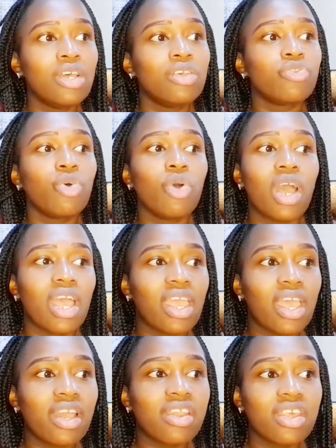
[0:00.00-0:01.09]
So
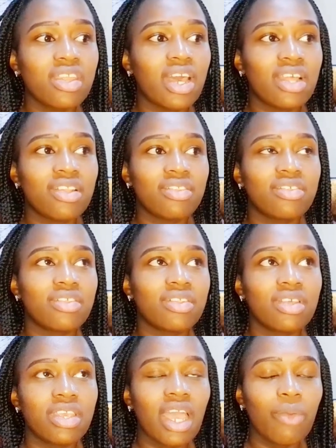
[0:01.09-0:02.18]
I agreed, and
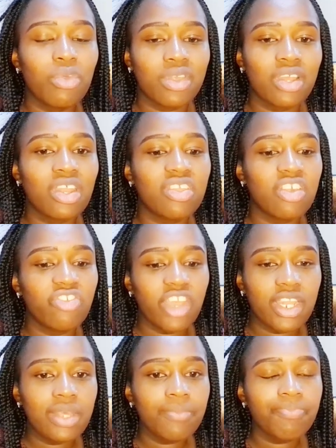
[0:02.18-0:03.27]
yeah, we started the
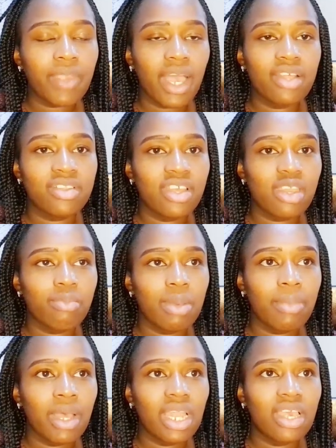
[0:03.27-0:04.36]
journey. And I
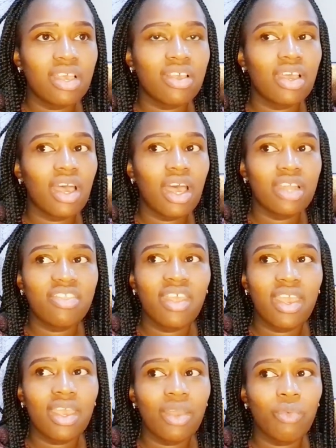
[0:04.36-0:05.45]
remember, like, at
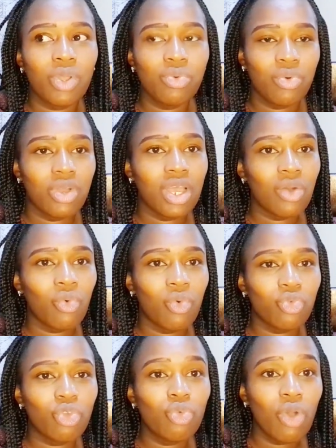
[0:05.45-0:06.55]
the when we were
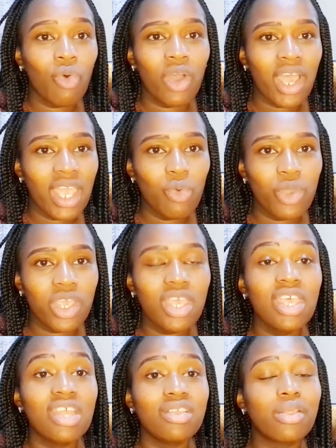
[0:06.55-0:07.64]
tulikuwa kwa highway,
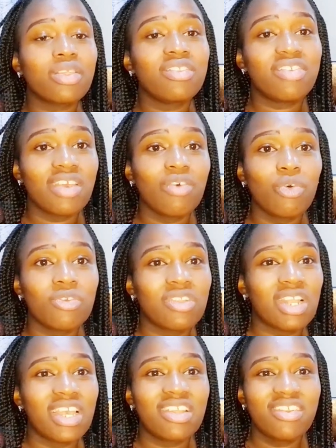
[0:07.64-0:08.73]
this driver was
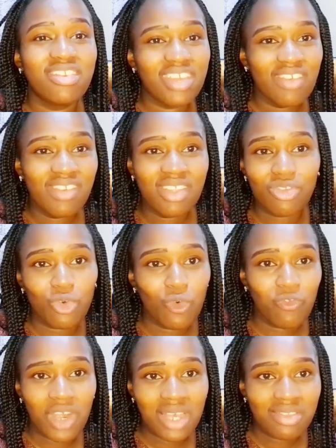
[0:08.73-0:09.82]
like driving so
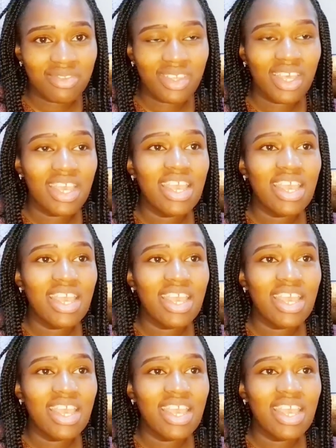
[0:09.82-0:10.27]
fast.